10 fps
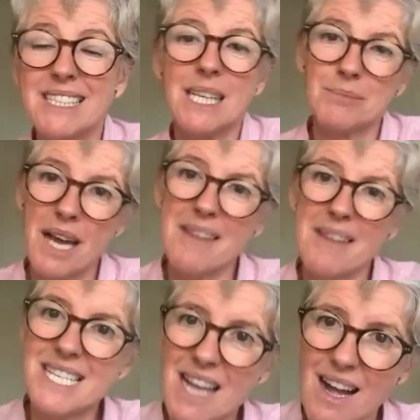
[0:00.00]
to balance.
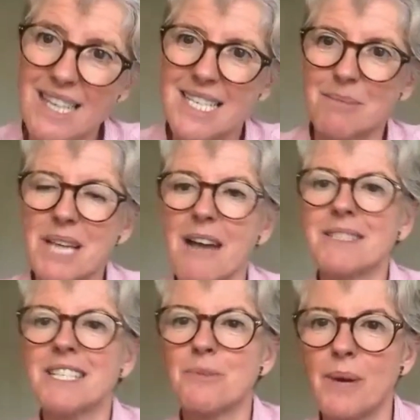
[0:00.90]
Sometimes it's I,
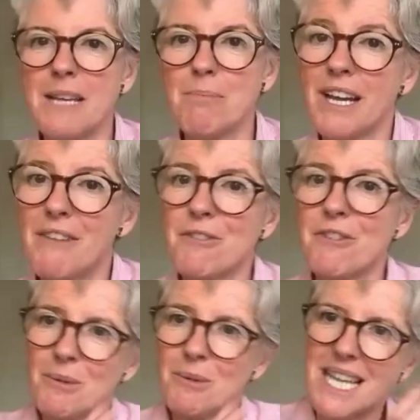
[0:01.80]
sometimes it's we.
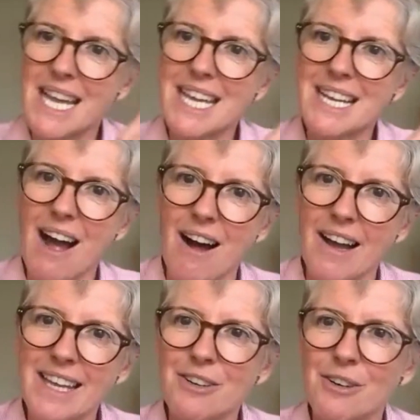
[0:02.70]
But if you're always saying
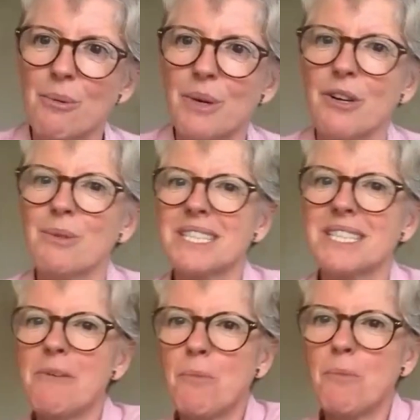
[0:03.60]
I, or we're
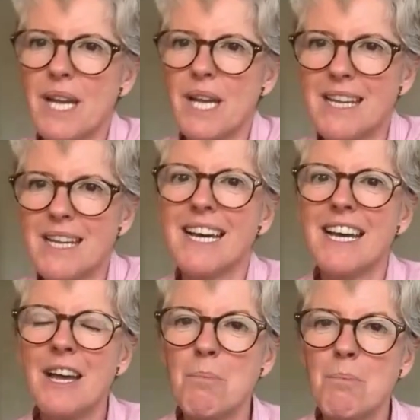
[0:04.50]
always saying we,
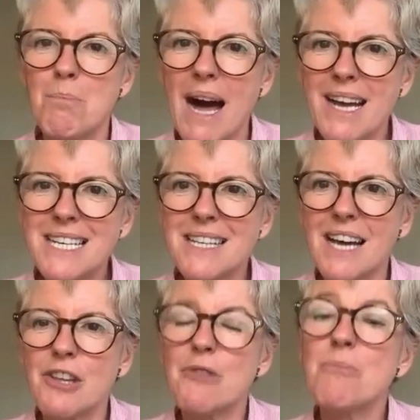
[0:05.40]

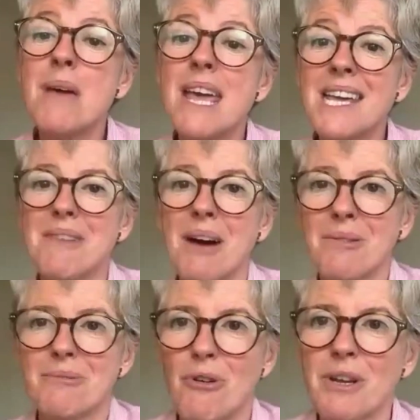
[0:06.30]
mind that you may
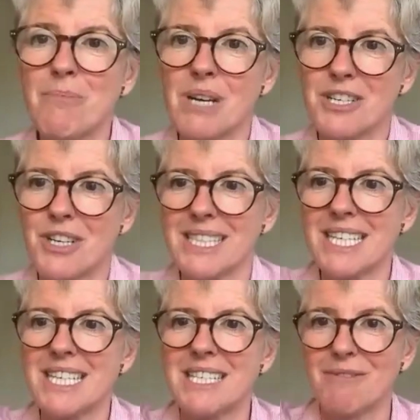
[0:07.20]
give out the wrong
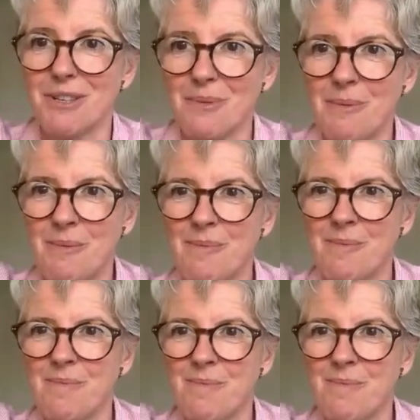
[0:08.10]
impression at an interview.